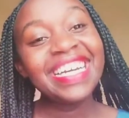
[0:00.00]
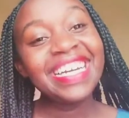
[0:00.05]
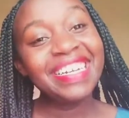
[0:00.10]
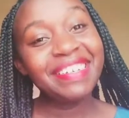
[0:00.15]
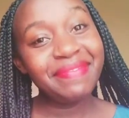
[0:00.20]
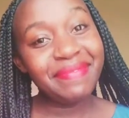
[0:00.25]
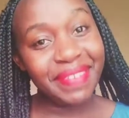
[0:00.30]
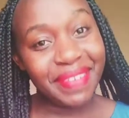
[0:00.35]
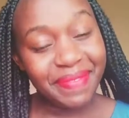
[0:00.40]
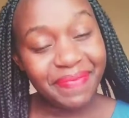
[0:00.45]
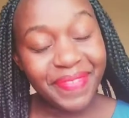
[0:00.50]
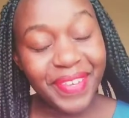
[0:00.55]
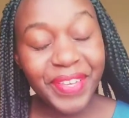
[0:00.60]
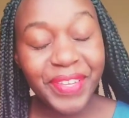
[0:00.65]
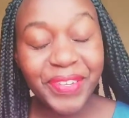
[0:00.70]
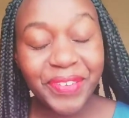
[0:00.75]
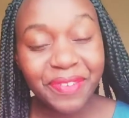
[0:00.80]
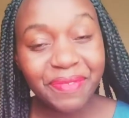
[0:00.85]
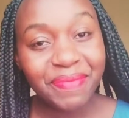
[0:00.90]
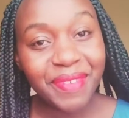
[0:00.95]
I
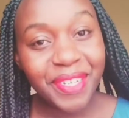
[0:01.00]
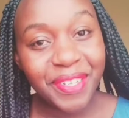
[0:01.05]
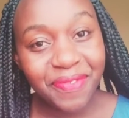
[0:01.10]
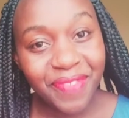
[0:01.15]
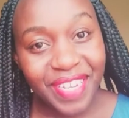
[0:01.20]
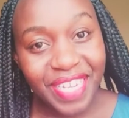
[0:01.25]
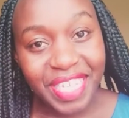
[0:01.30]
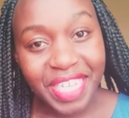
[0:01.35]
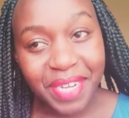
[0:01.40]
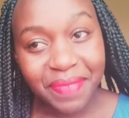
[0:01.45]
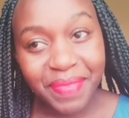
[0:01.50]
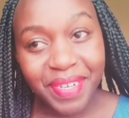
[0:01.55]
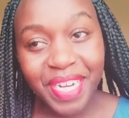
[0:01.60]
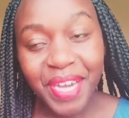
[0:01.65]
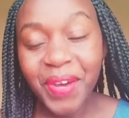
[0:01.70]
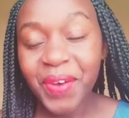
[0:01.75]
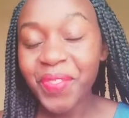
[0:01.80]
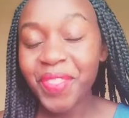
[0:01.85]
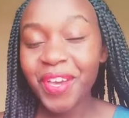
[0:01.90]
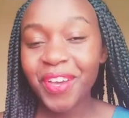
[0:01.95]
should motivate someone
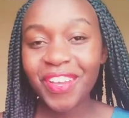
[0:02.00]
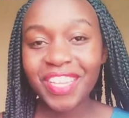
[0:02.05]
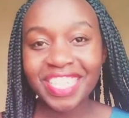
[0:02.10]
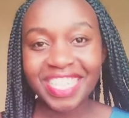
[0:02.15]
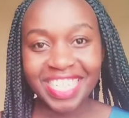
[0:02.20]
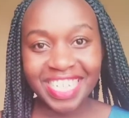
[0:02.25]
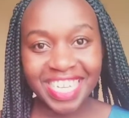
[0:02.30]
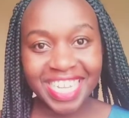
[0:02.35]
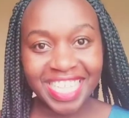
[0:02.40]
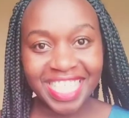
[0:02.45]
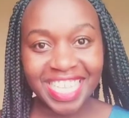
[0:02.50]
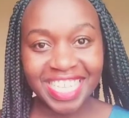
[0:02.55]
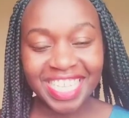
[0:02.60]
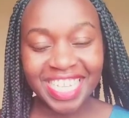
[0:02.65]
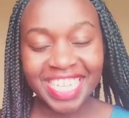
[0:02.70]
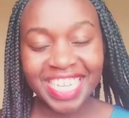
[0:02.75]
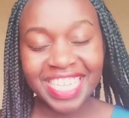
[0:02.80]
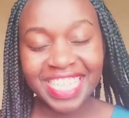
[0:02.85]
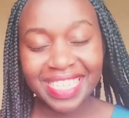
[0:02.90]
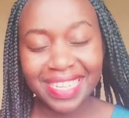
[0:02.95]
out there who is reading the
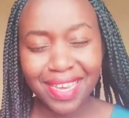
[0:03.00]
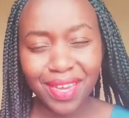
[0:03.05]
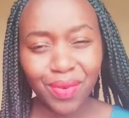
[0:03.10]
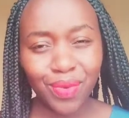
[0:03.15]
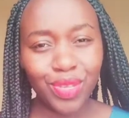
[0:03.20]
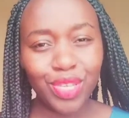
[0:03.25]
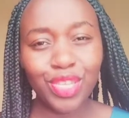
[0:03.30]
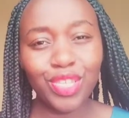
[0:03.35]
Chinese language.